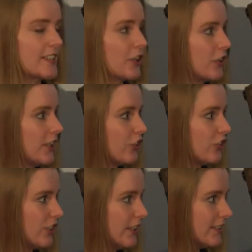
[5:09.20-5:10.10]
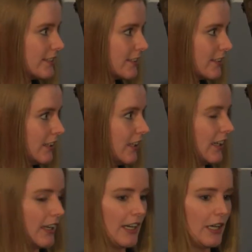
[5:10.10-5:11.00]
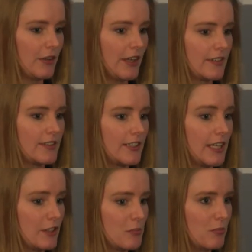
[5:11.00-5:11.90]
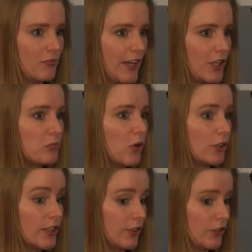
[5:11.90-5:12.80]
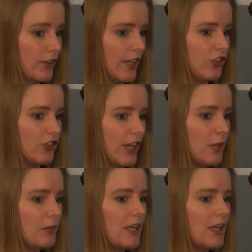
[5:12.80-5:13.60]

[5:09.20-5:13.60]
an acrylic sheet that gets vacuum molded into that shape,